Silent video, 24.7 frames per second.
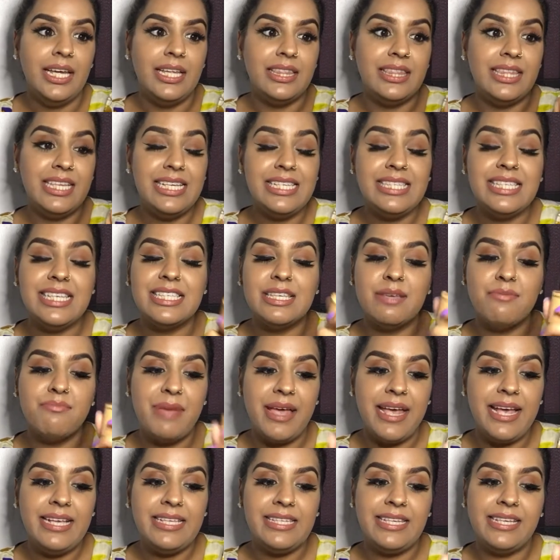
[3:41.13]
This is
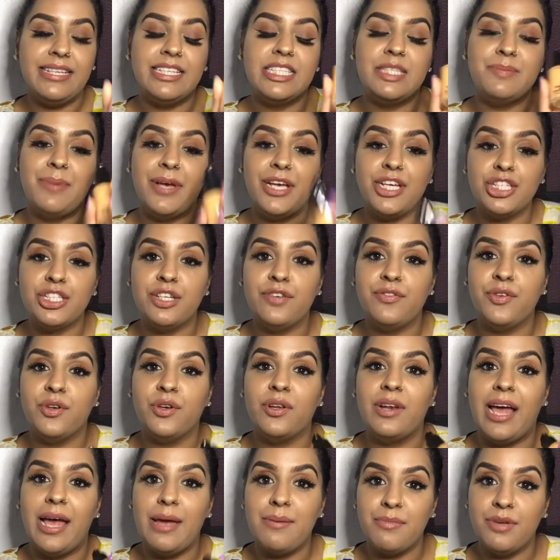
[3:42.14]
amazing, especially if you're
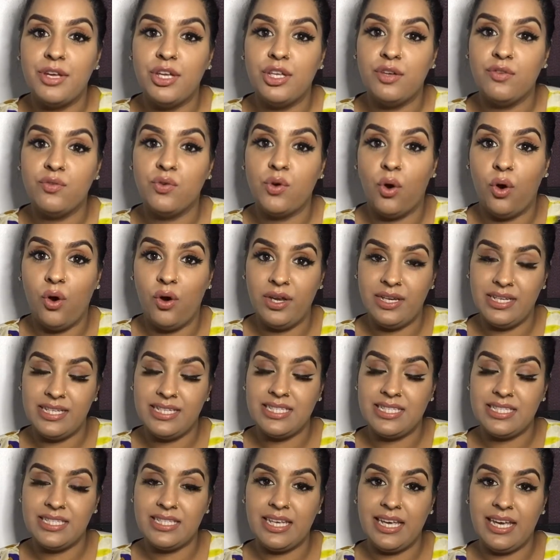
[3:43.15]
like me and you've got oily
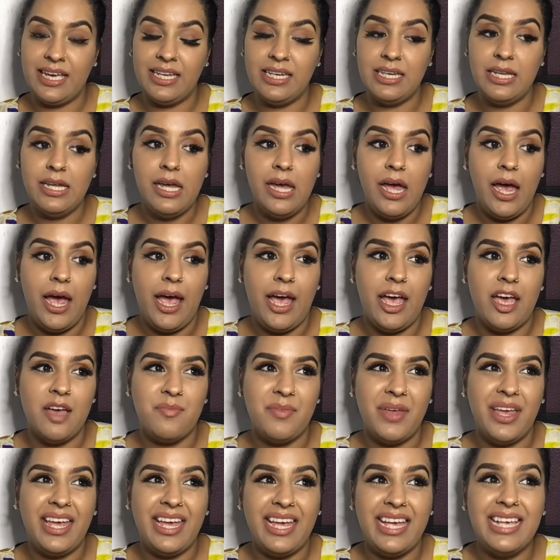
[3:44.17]
skin.
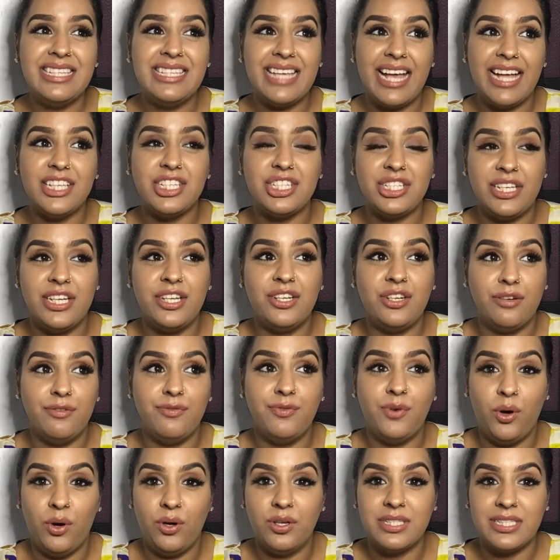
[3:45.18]
It is actually good
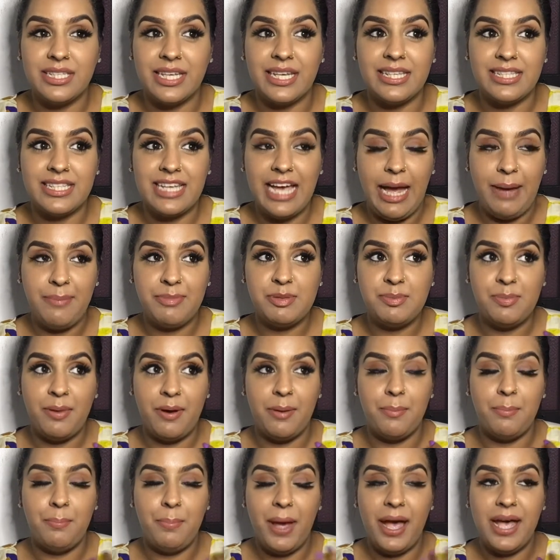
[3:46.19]
for all skin types,
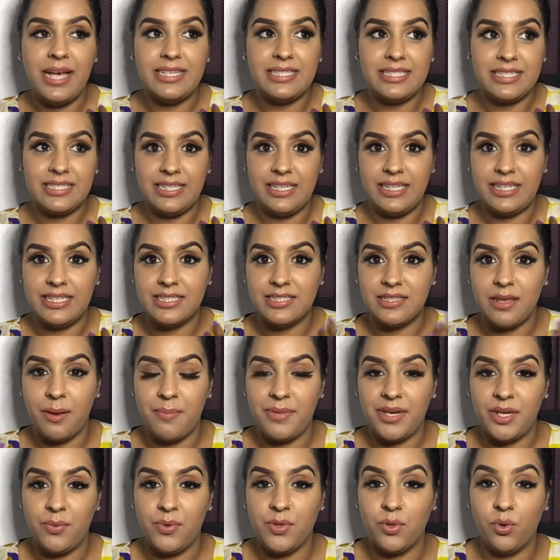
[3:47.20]
but personally,
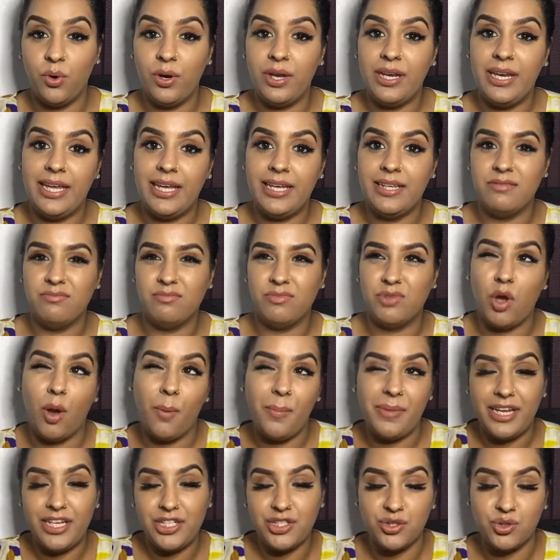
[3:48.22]
somebody with
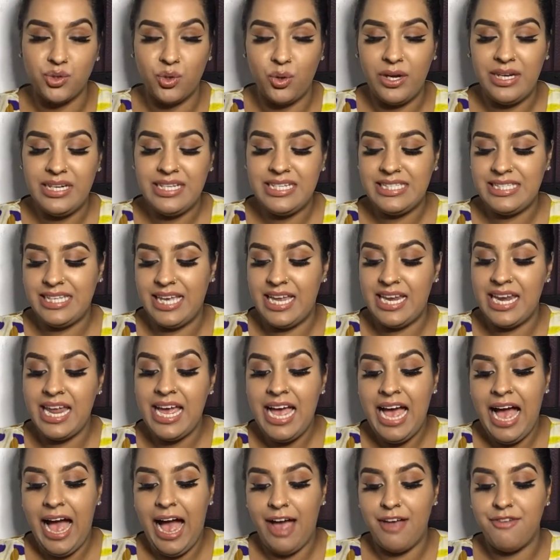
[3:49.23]
combination to oily skin,
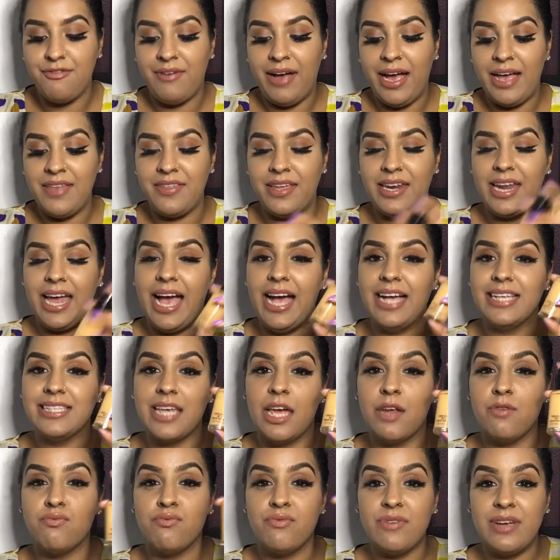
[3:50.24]
I find that it has
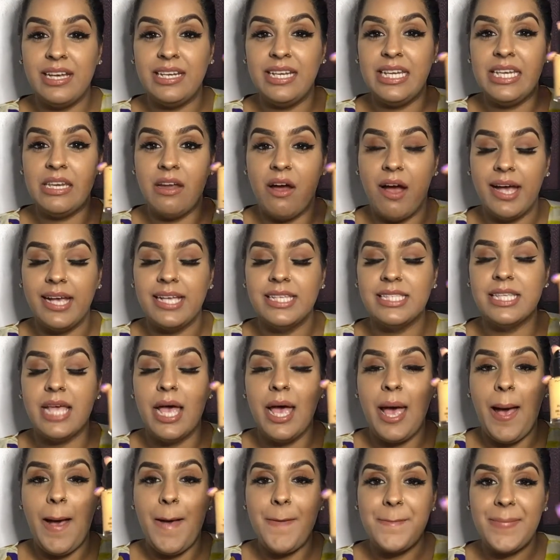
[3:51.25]
a really nice,
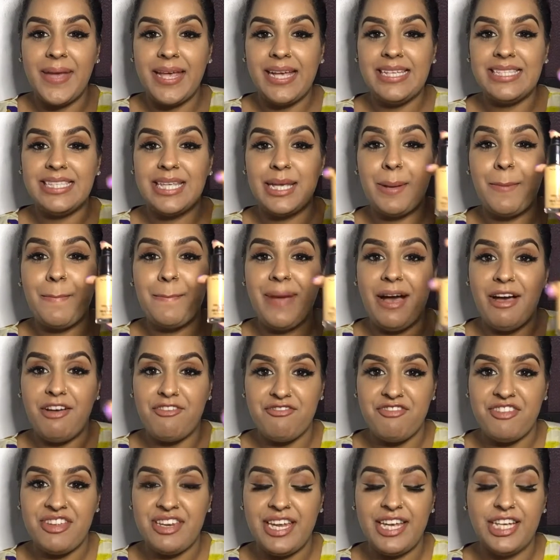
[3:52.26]
amazing matte
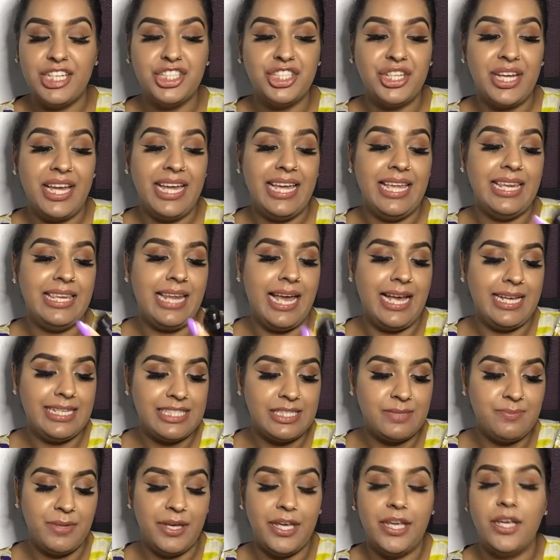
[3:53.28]
finish. It
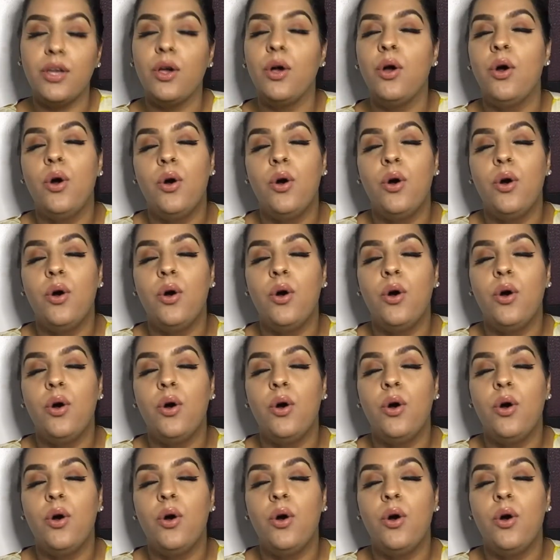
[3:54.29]
lasts me